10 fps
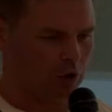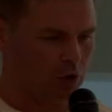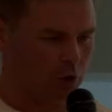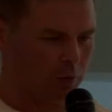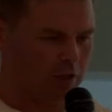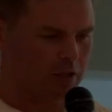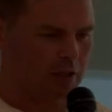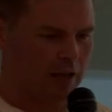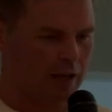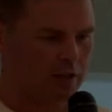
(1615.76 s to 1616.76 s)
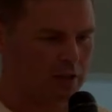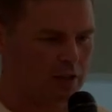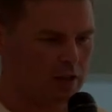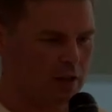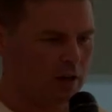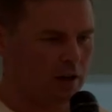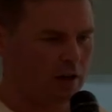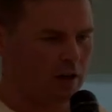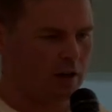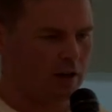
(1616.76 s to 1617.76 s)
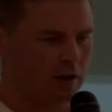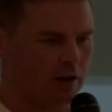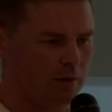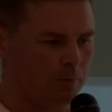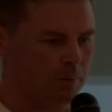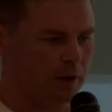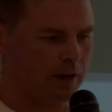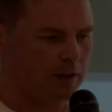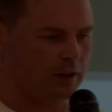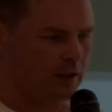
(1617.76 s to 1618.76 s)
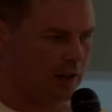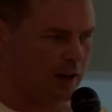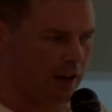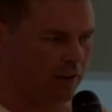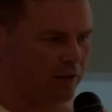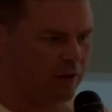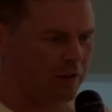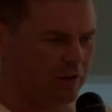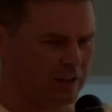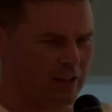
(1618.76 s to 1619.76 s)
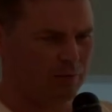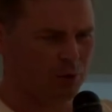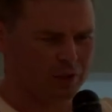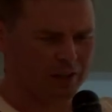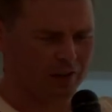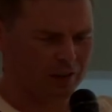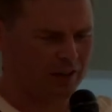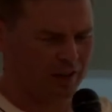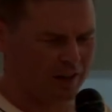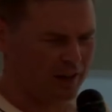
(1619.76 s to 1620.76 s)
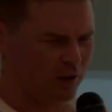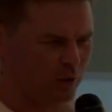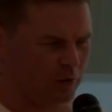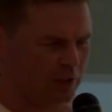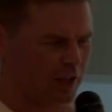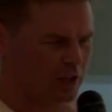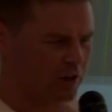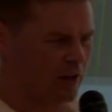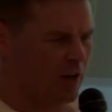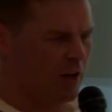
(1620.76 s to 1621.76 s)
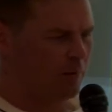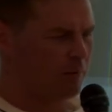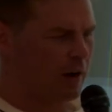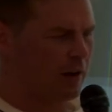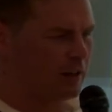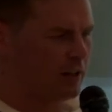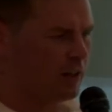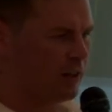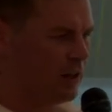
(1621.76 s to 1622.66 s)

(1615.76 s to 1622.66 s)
too much details, and I have a reference like books and everything at the end of the presentation. But